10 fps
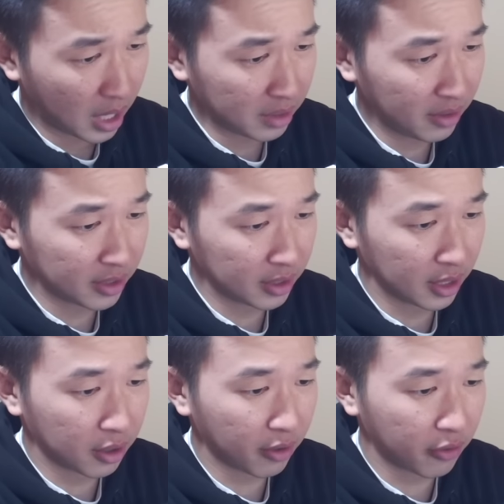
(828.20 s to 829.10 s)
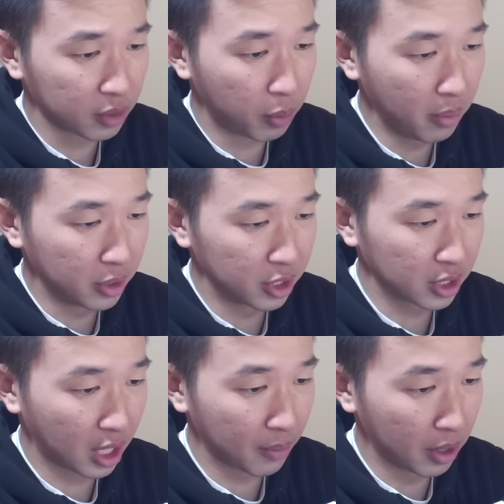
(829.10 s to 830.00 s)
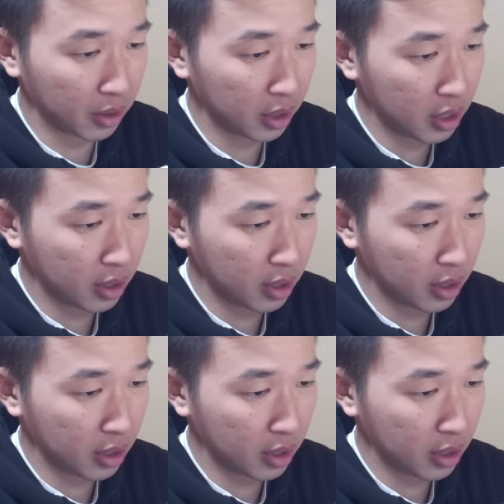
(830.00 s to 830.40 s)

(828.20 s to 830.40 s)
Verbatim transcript: Hailey Van Lith, her first Bowman just came out.